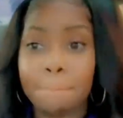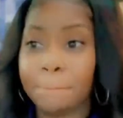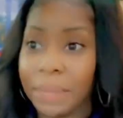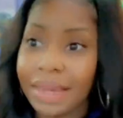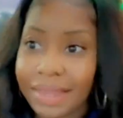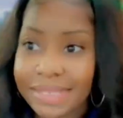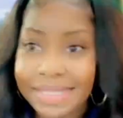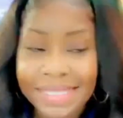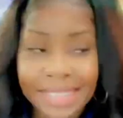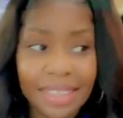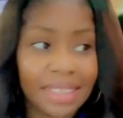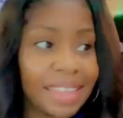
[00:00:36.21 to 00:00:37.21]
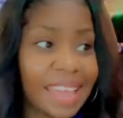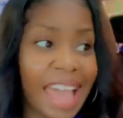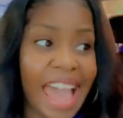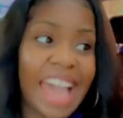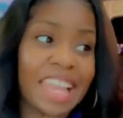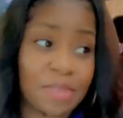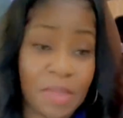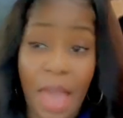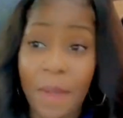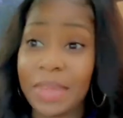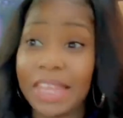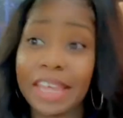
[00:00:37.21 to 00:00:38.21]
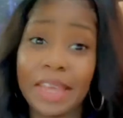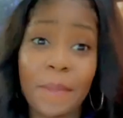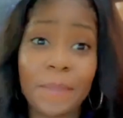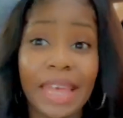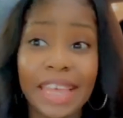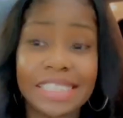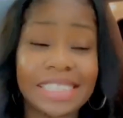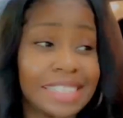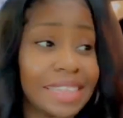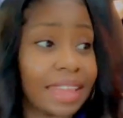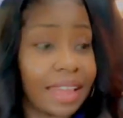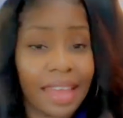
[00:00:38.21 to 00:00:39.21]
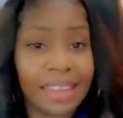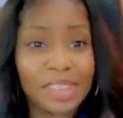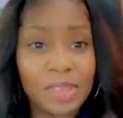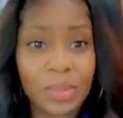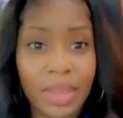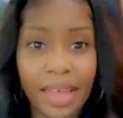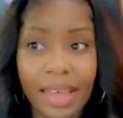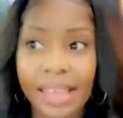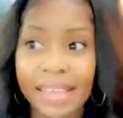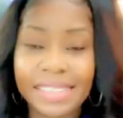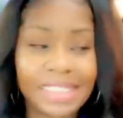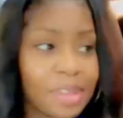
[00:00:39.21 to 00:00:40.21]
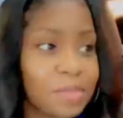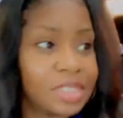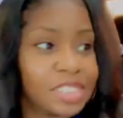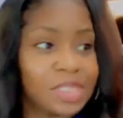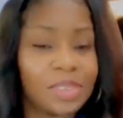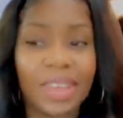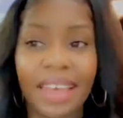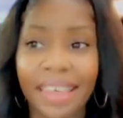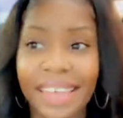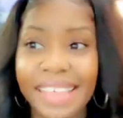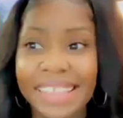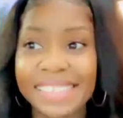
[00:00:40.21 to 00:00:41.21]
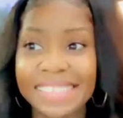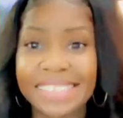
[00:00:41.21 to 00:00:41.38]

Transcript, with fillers: but I am happy I am back to say hi to you guys. I missed you guys.